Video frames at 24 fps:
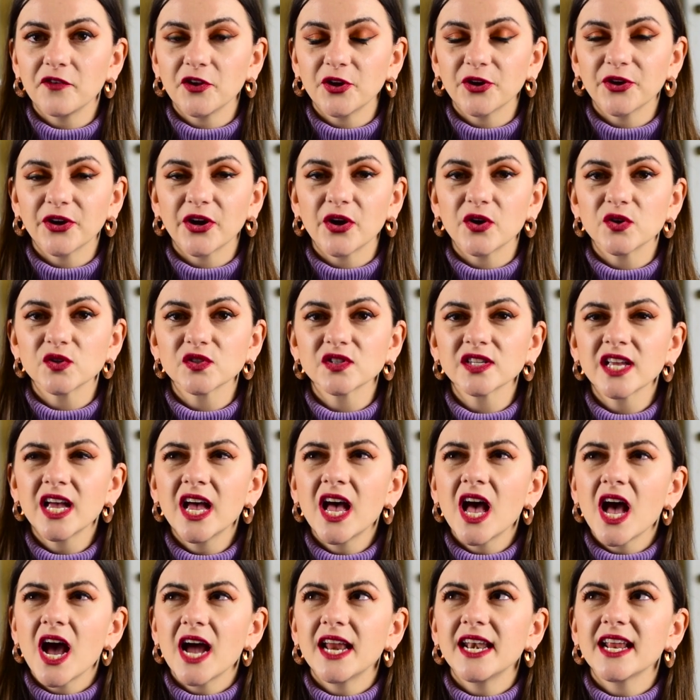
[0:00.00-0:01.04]
euros
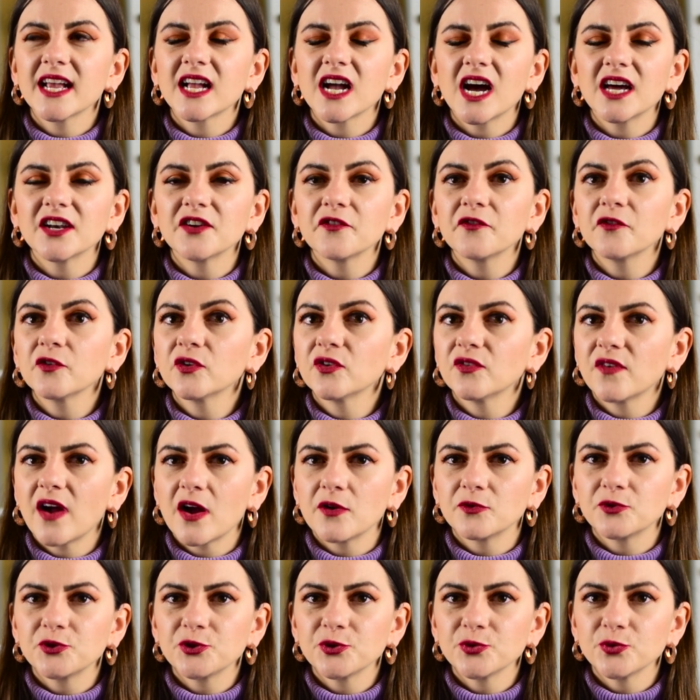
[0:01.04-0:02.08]
and I got it for
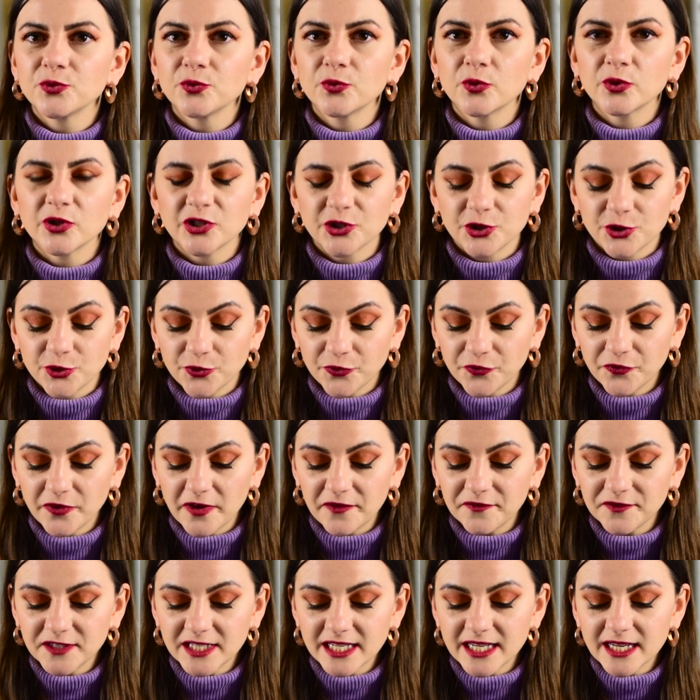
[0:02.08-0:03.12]
around 2 or
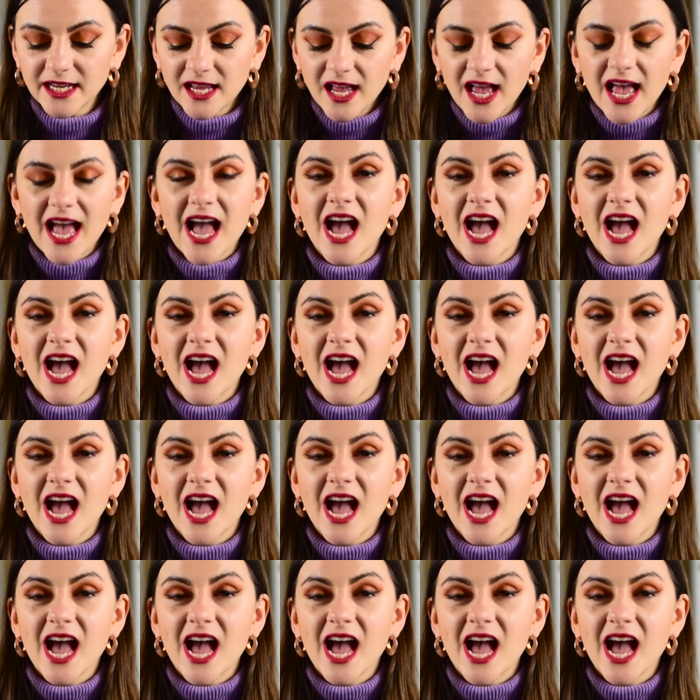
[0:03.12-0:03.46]
250